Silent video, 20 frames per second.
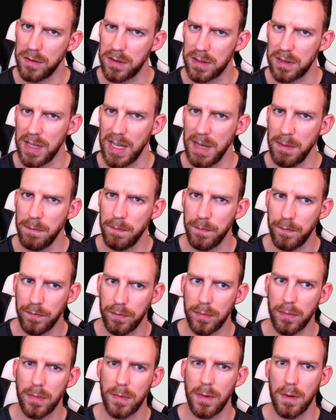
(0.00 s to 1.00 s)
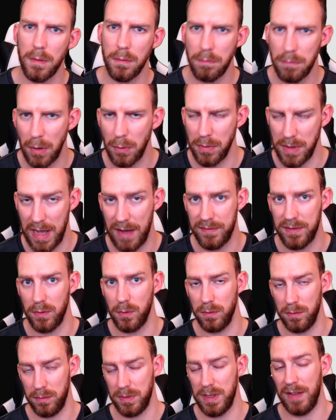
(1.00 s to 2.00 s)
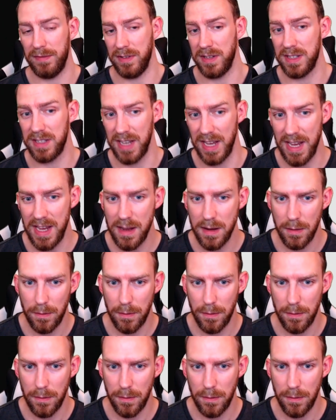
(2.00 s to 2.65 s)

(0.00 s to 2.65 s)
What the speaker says: Steam, but we'd have to see.